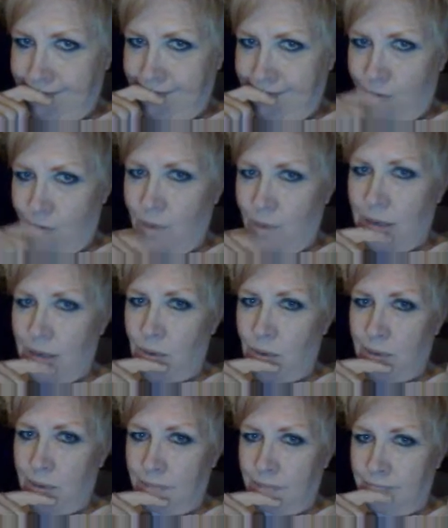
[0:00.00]
Waco
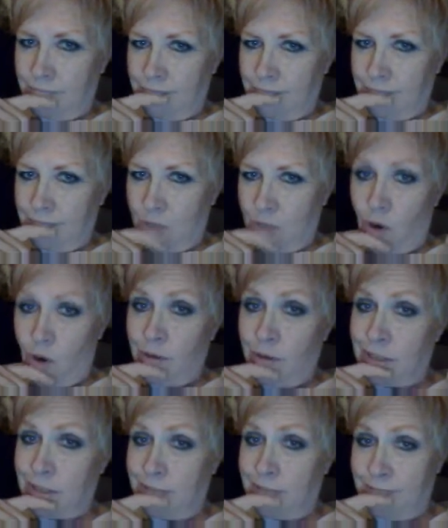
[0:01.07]
or
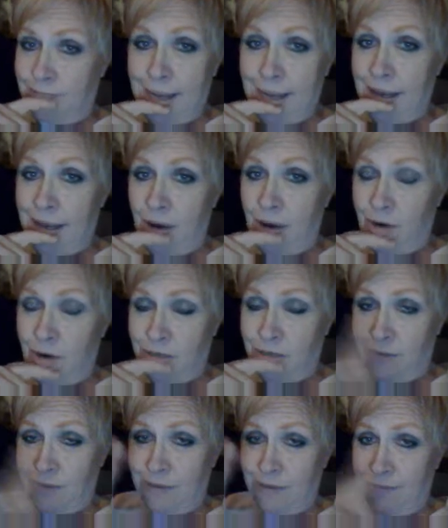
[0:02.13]
to
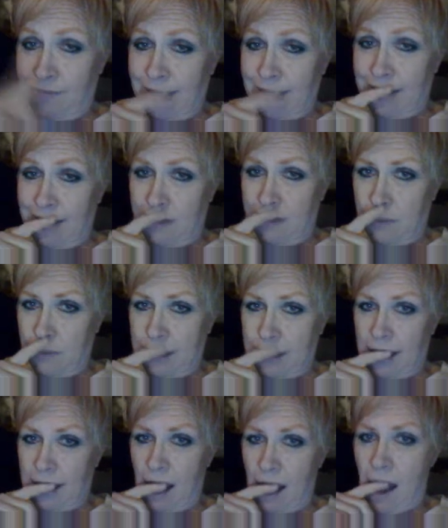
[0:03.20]
the vet and put
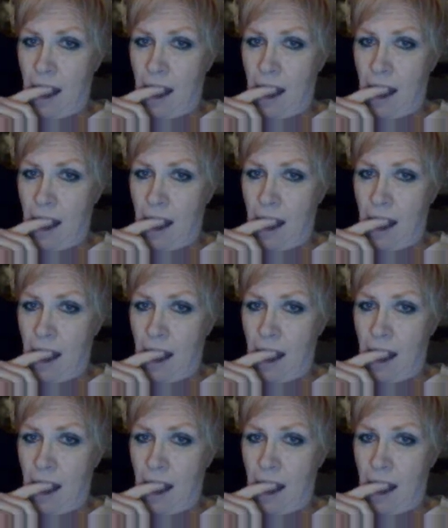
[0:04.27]
down.